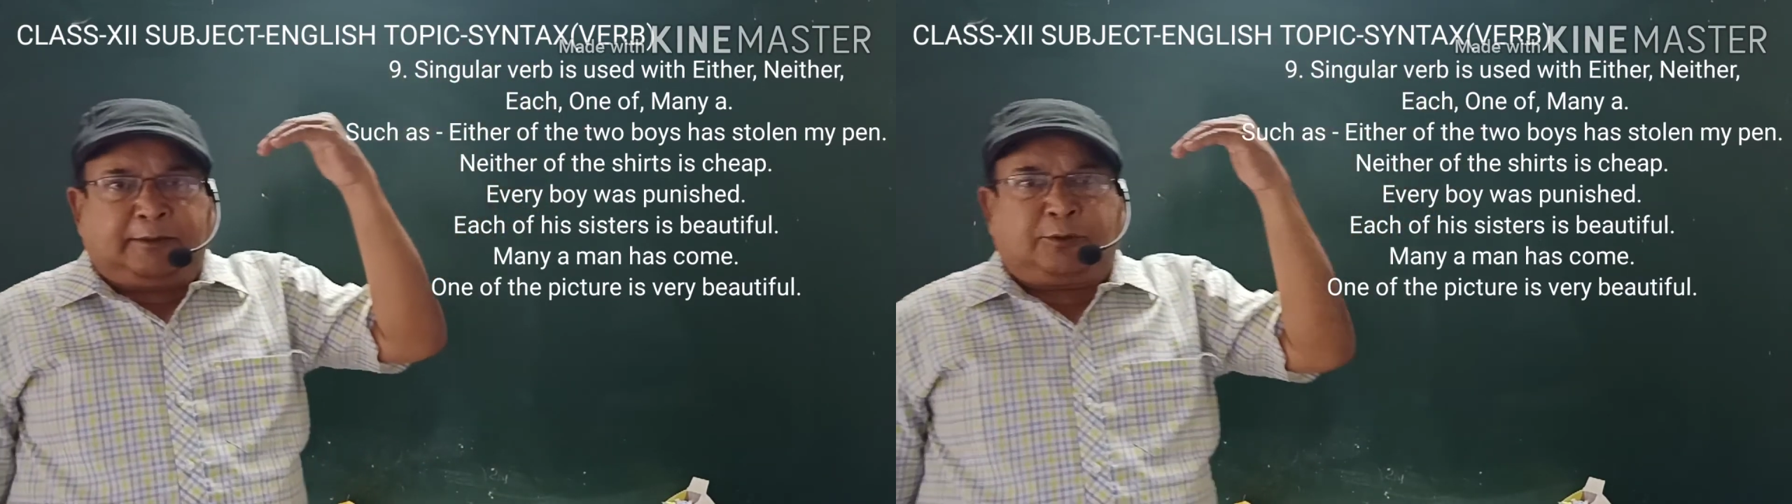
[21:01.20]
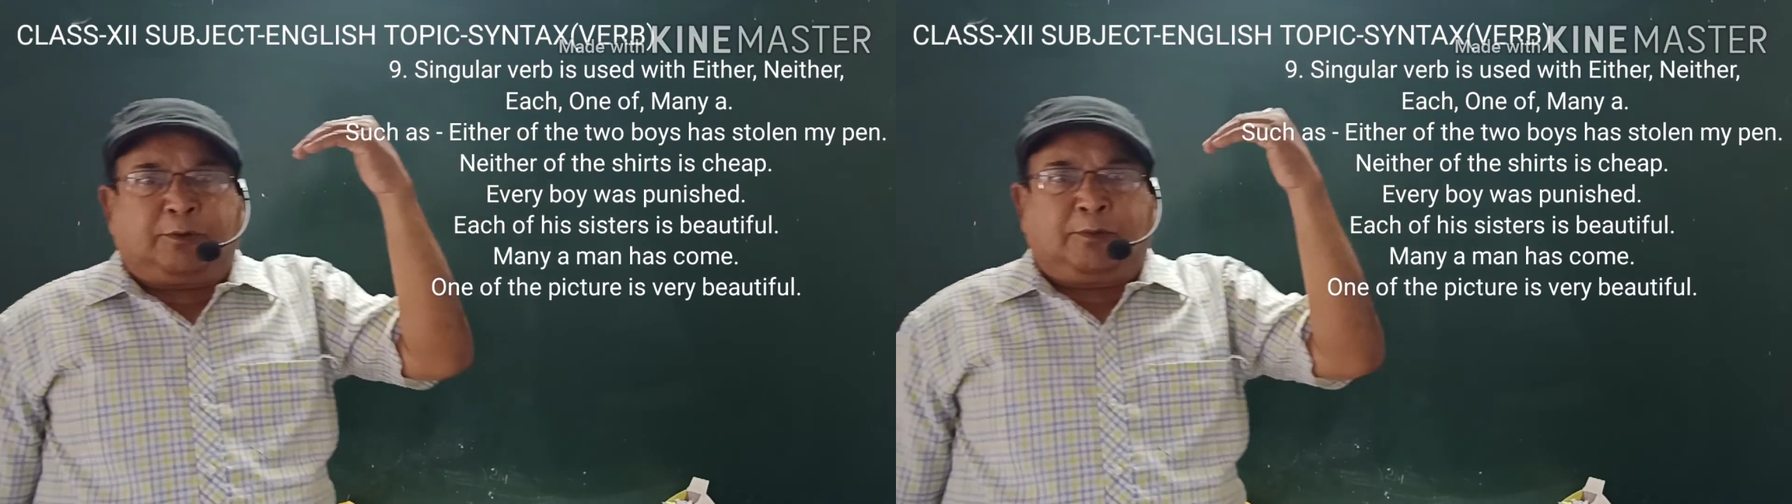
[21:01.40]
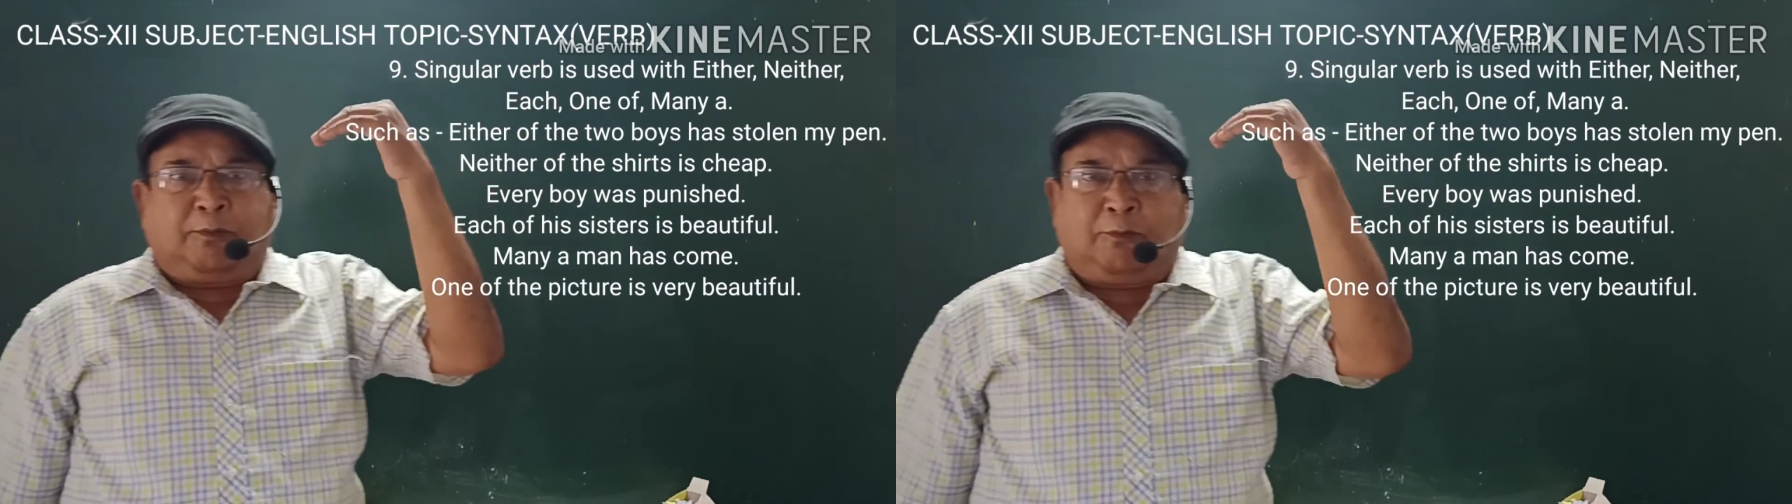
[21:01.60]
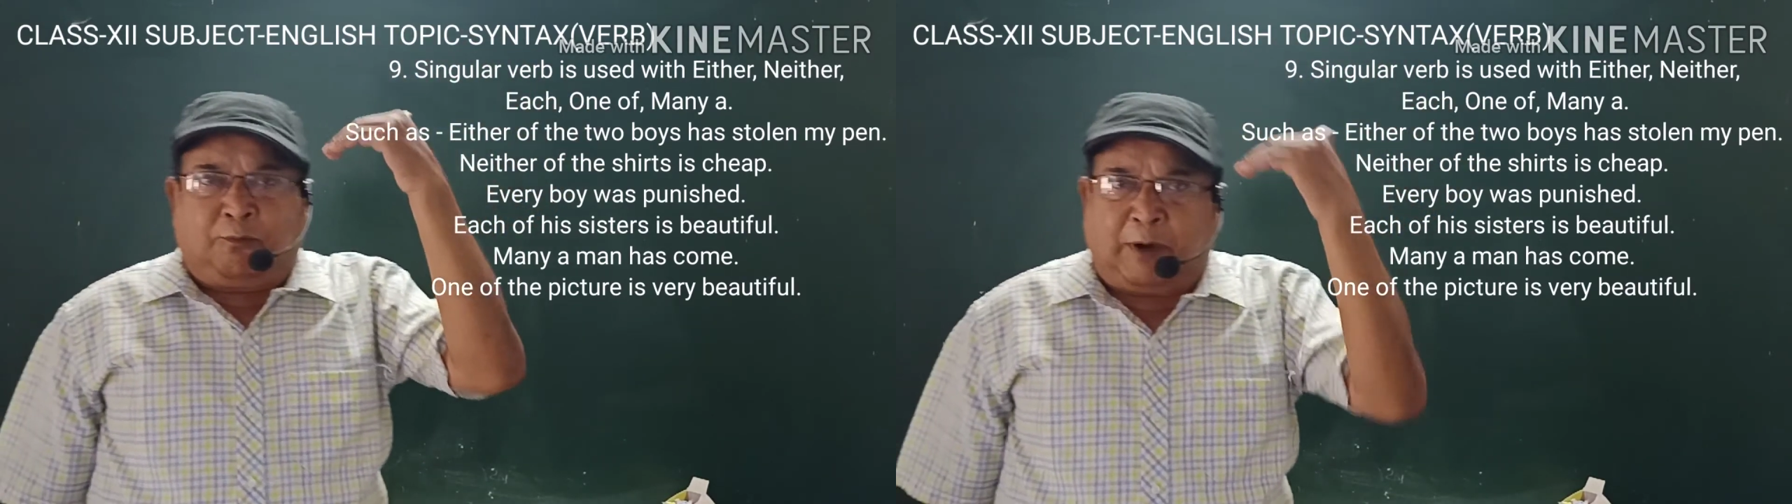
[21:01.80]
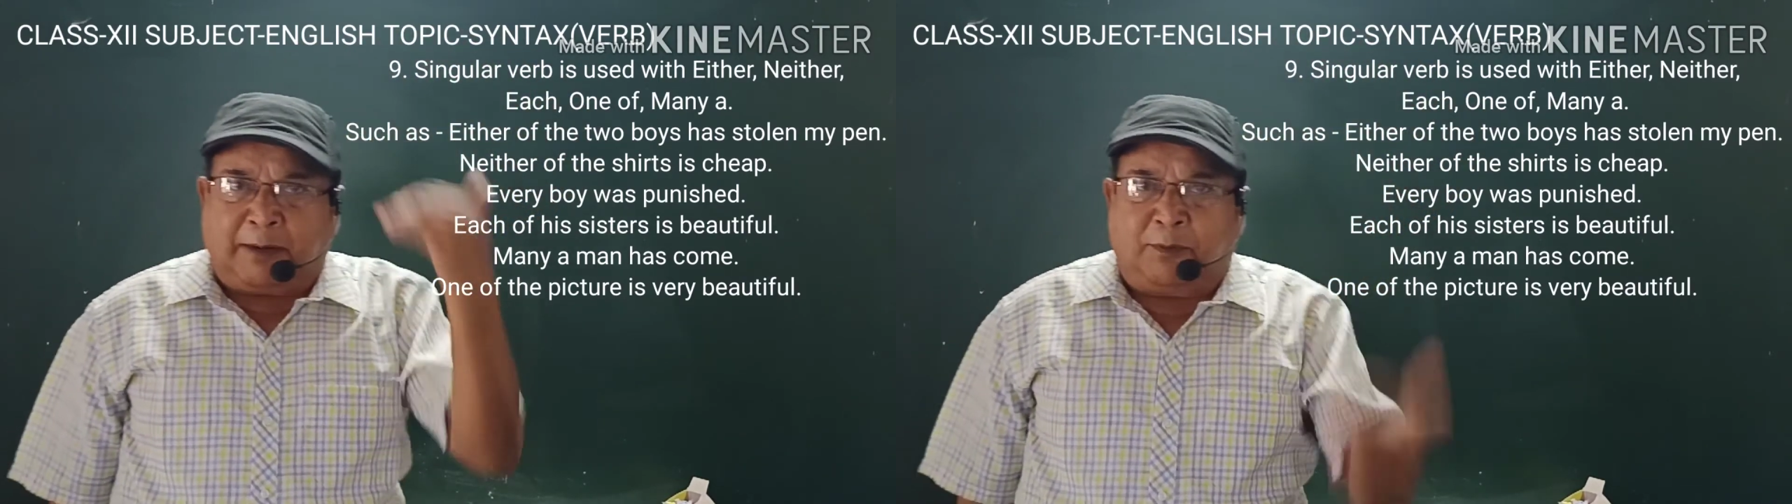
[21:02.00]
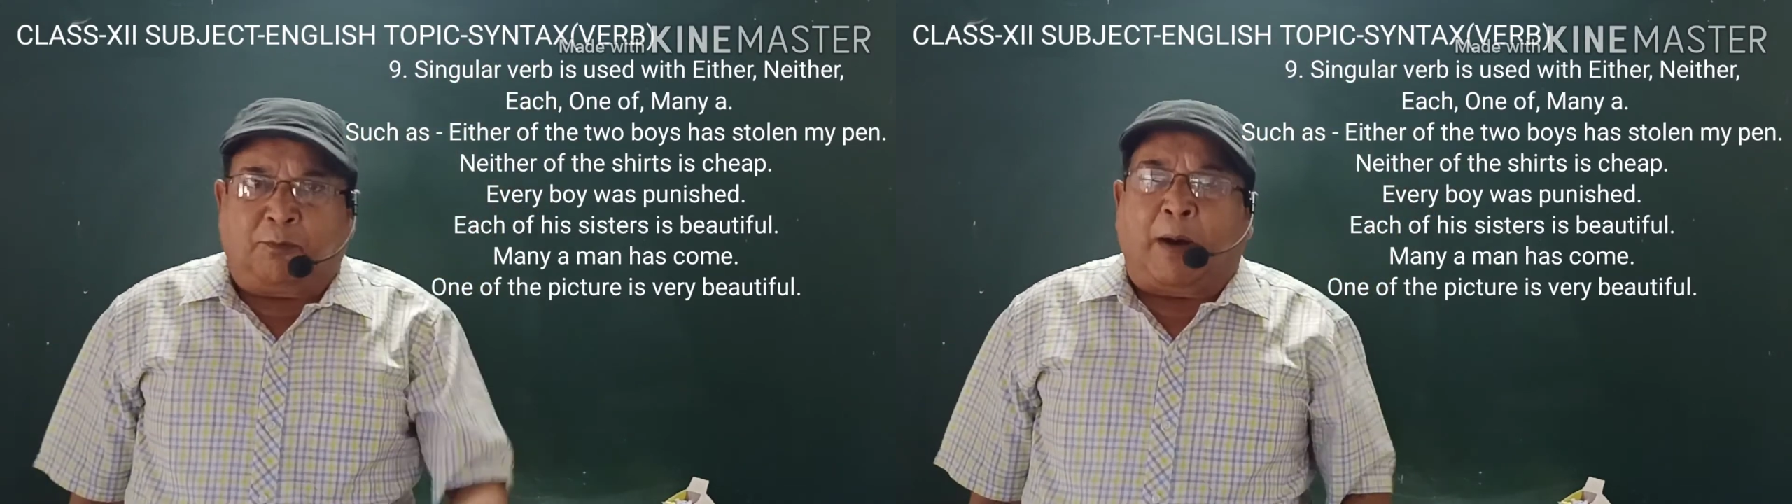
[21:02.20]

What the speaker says: So verb